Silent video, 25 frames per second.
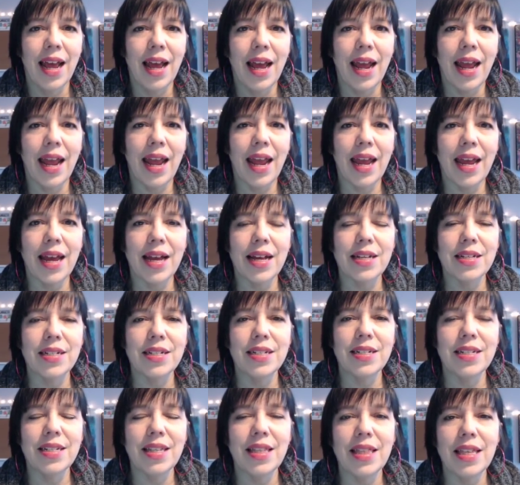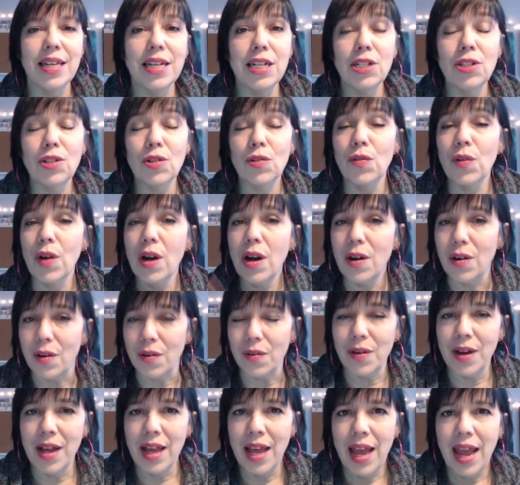and things
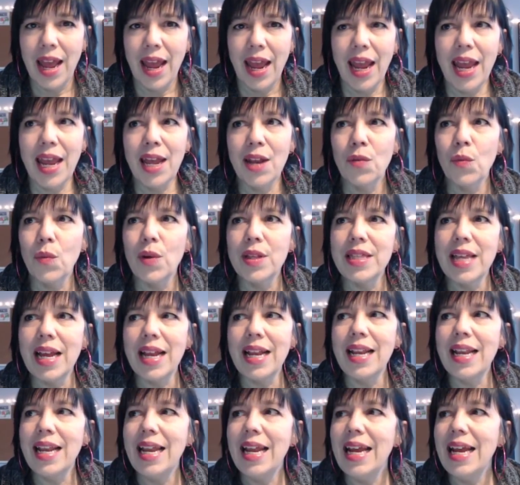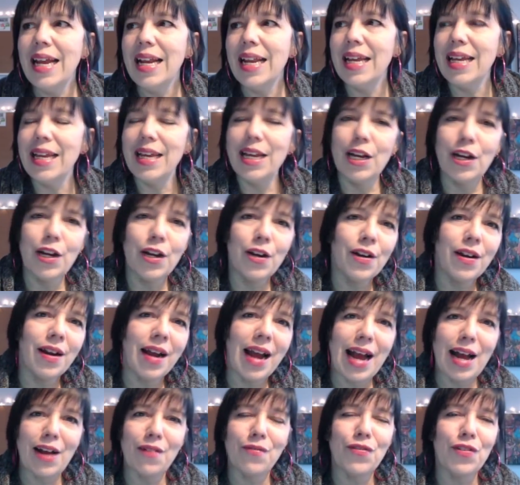grow. And what they need a year
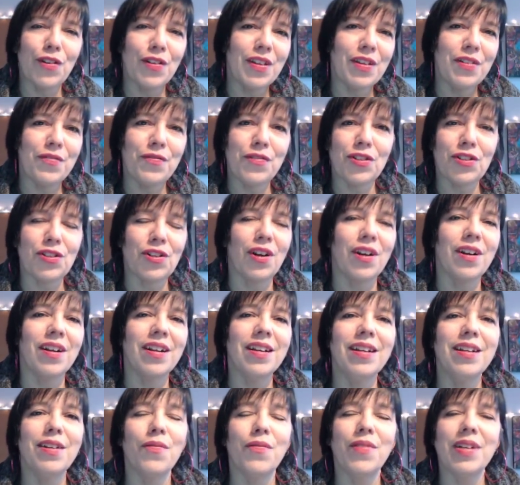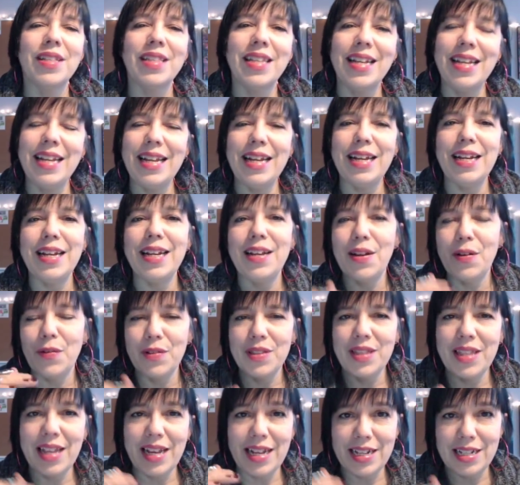after they've started and what they need
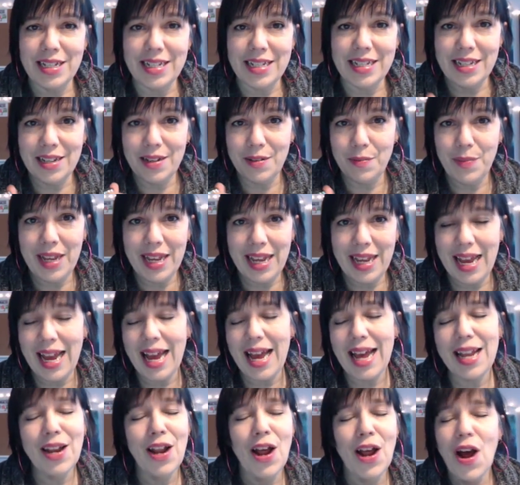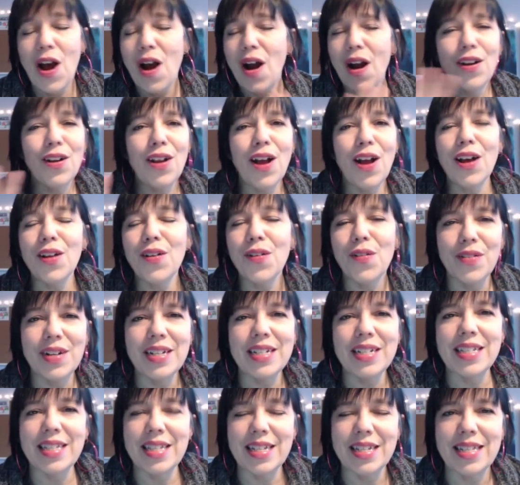when they began are not
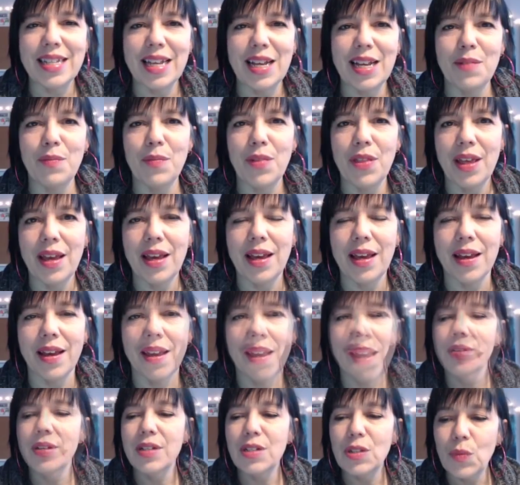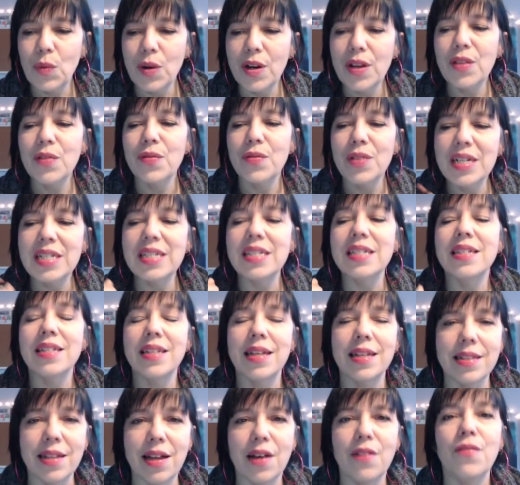always the same thing. It's one of the reasons
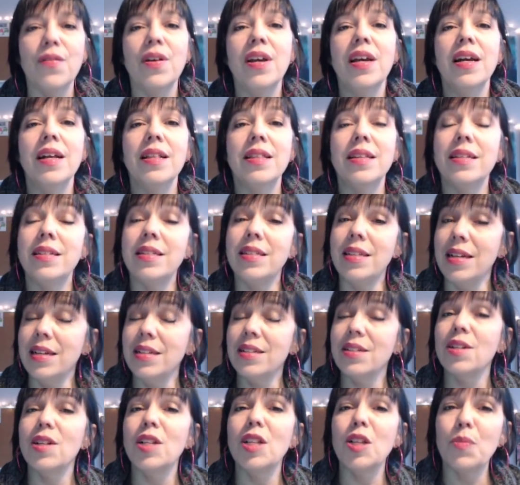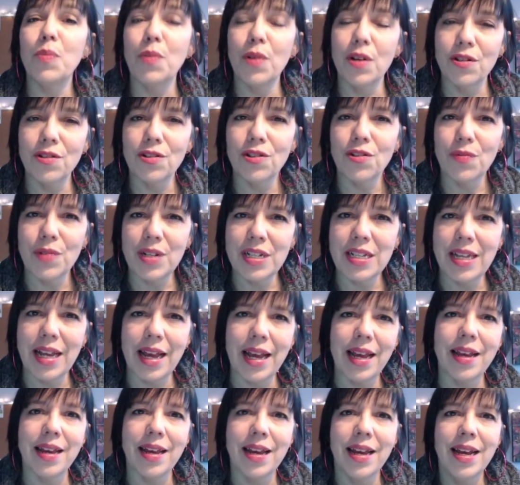I love the seasonal approach we
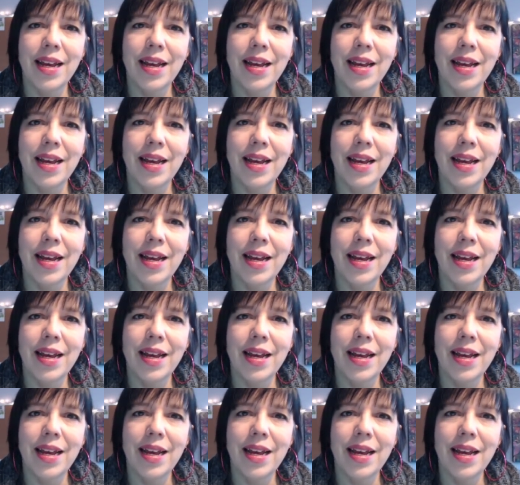take